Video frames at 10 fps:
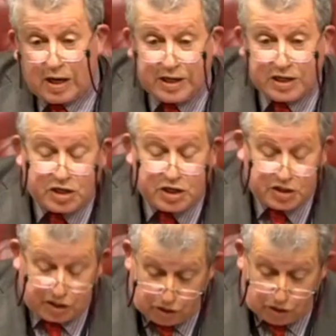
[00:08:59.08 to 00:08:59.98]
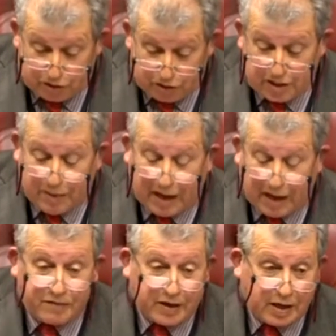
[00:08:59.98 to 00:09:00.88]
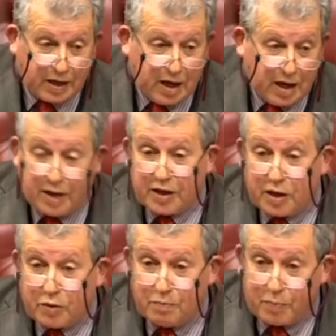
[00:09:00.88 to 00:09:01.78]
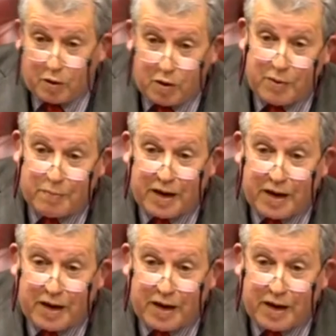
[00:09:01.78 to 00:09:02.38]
real energy security benefit, and there are employment